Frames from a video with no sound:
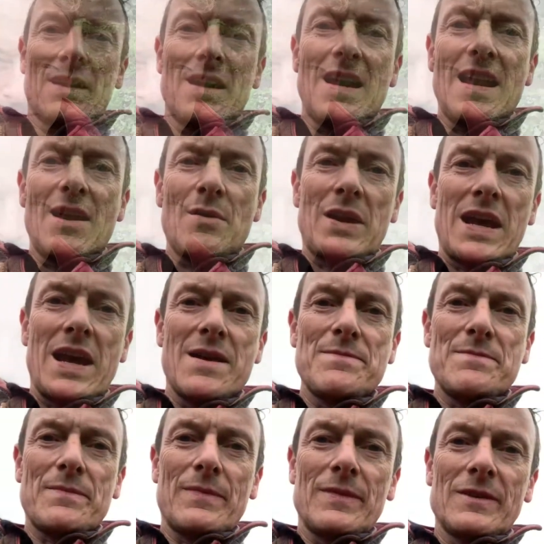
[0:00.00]
Hello
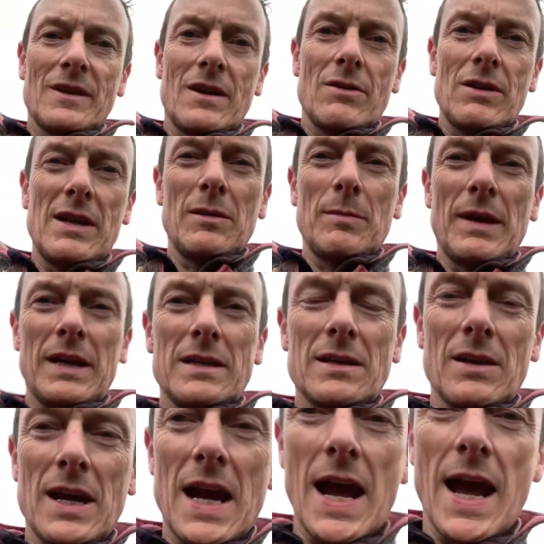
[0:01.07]
again. So a little bit
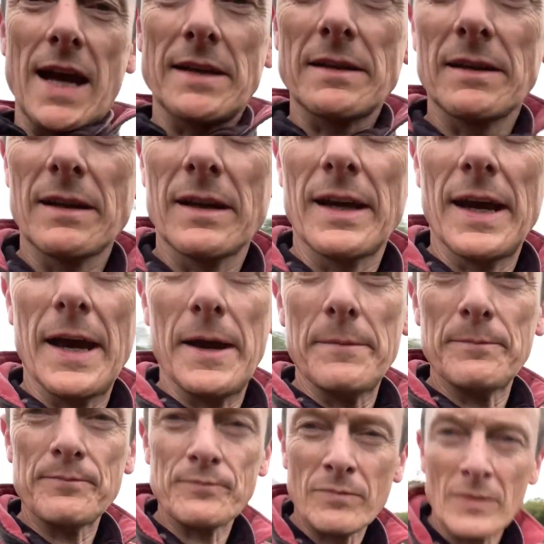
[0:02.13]
to add.
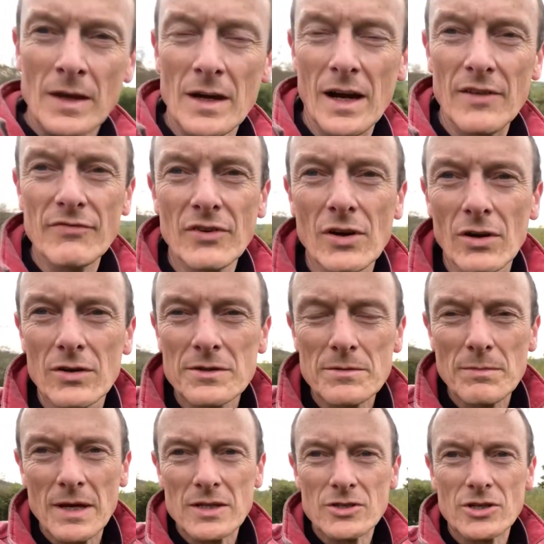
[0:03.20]
I forgot to
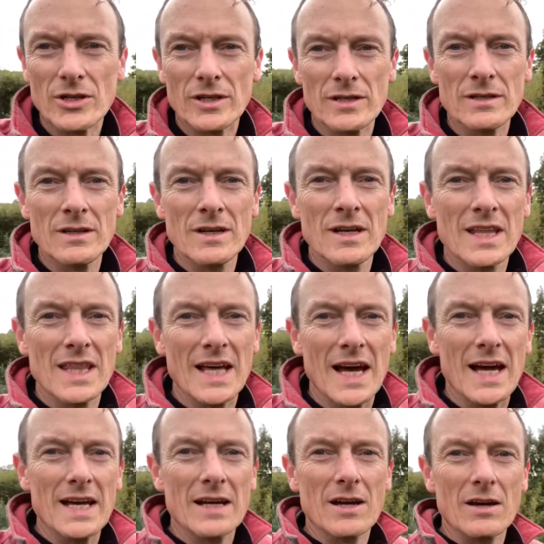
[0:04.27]
mention
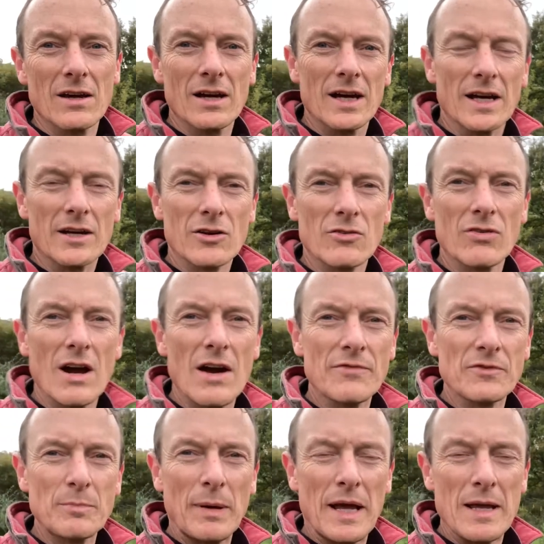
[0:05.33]
that
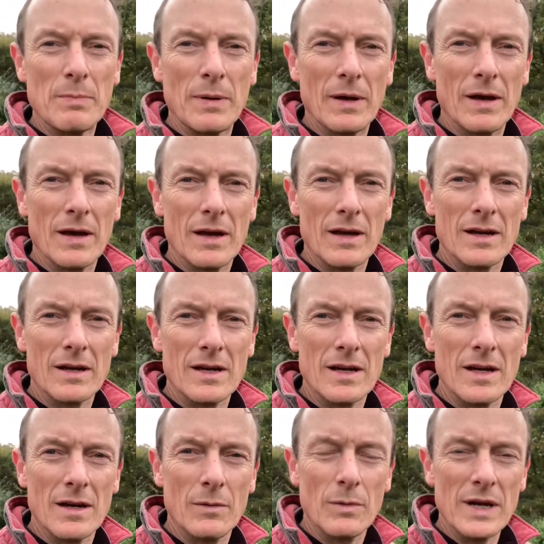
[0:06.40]
craft paper,
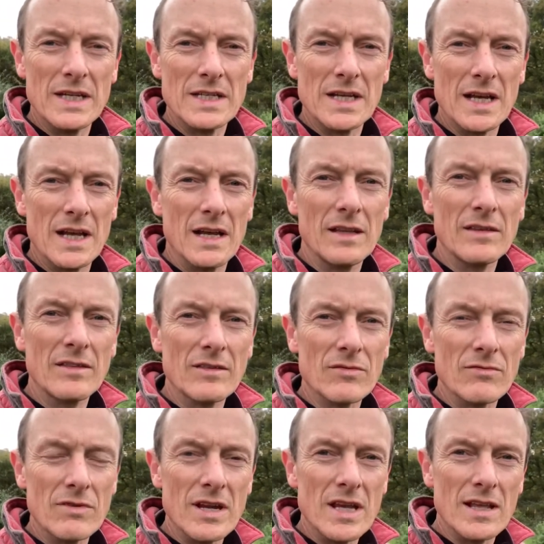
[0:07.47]
we did it in
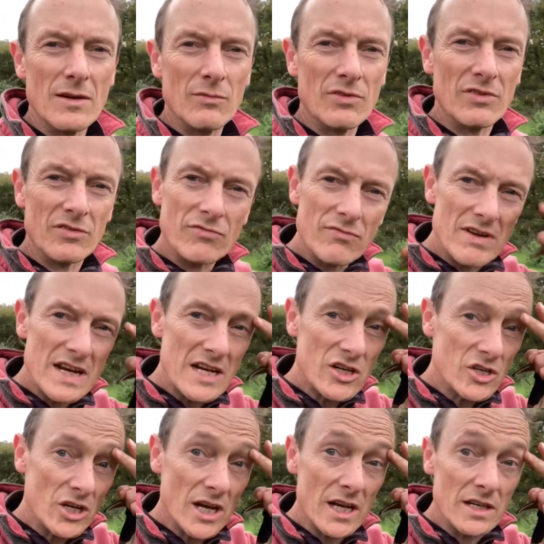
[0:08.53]
three
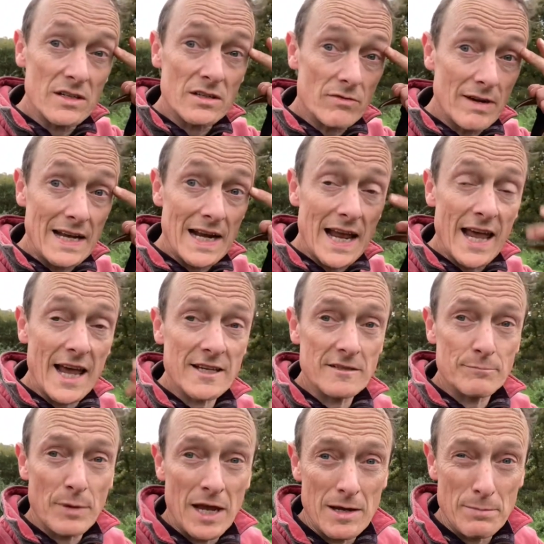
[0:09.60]
layers
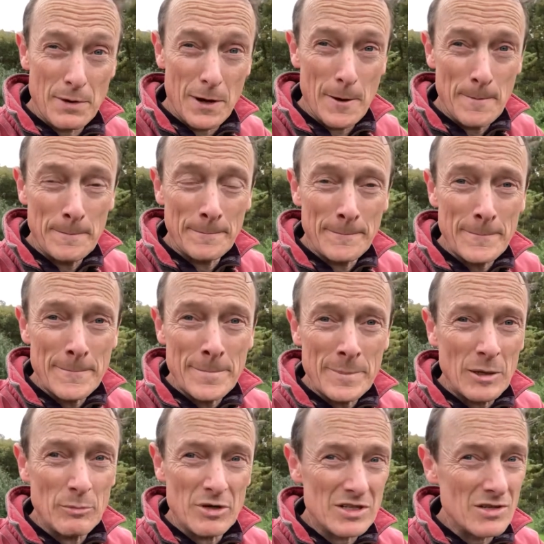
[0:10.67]
of paper,
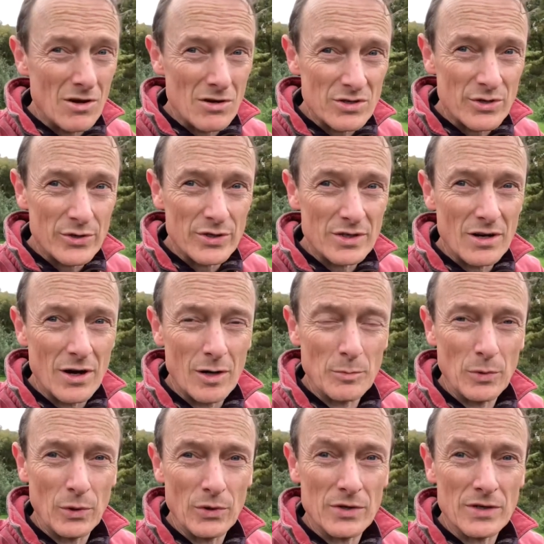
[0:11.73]
but it's not as good as
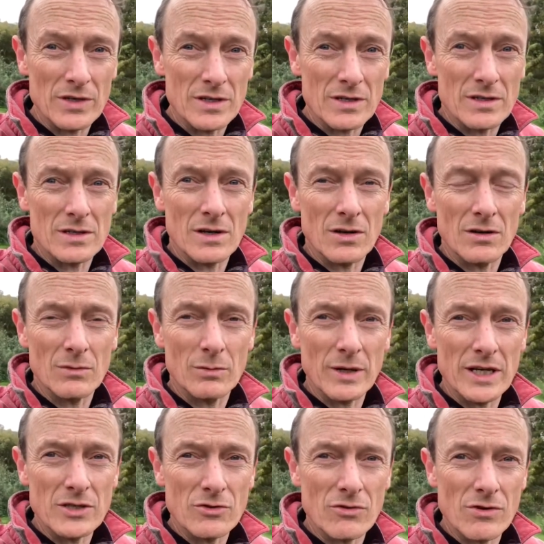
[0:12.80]
cardboard, and a lot of
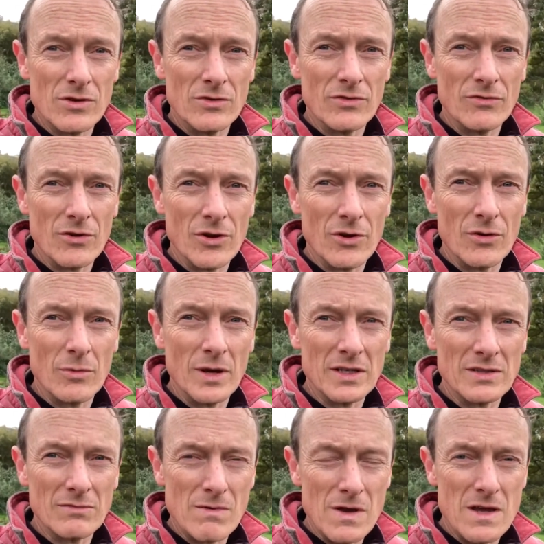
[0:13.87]
weeds grew through and we had
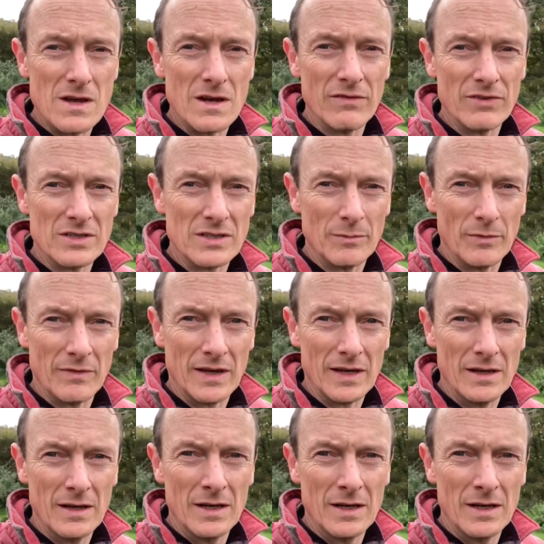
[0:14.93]
to recover some of it.